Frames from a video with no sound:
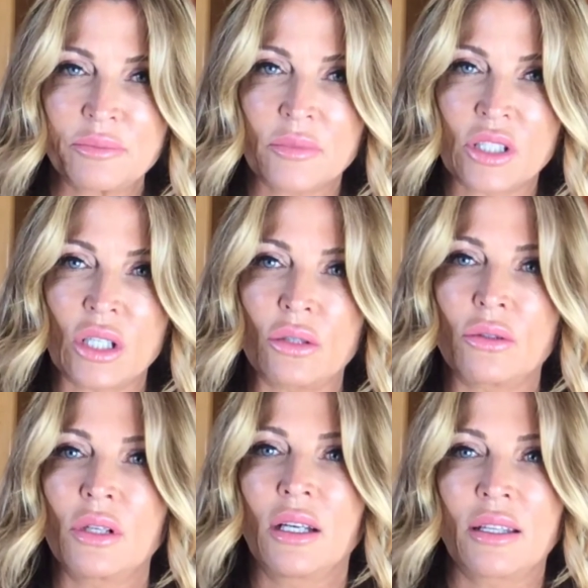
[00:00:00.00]
So
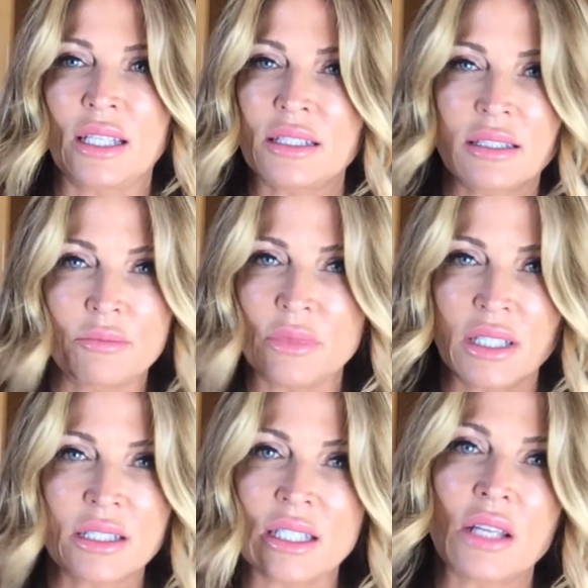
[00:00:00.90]

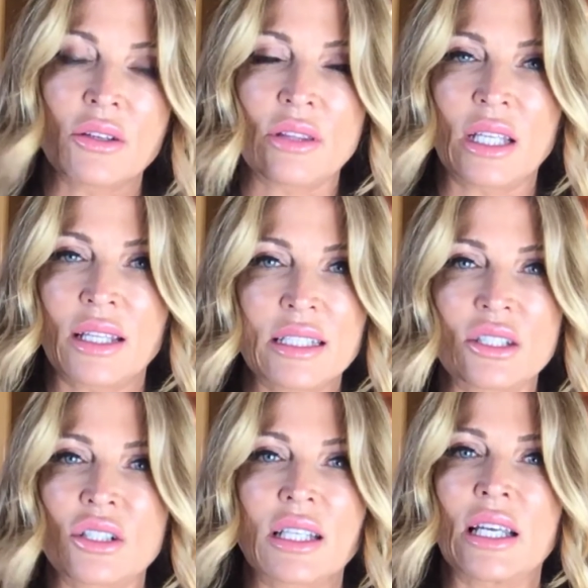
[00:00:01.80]
it's another thing that's
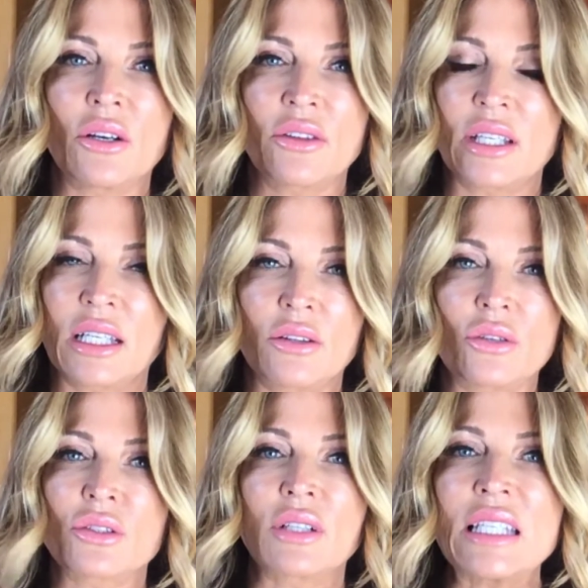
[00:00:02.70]
just a health thing, and
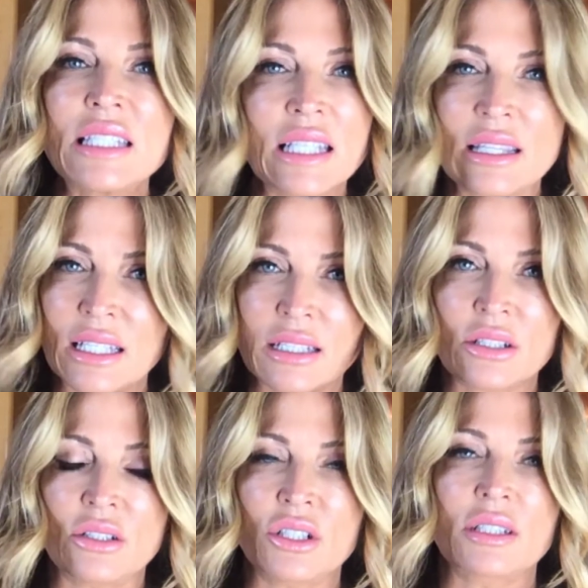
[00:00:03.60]
those are easy things
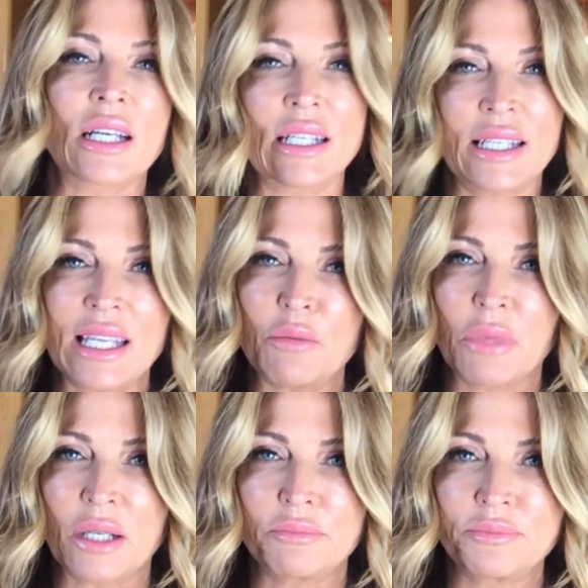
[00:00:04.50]
to just kind of keep up.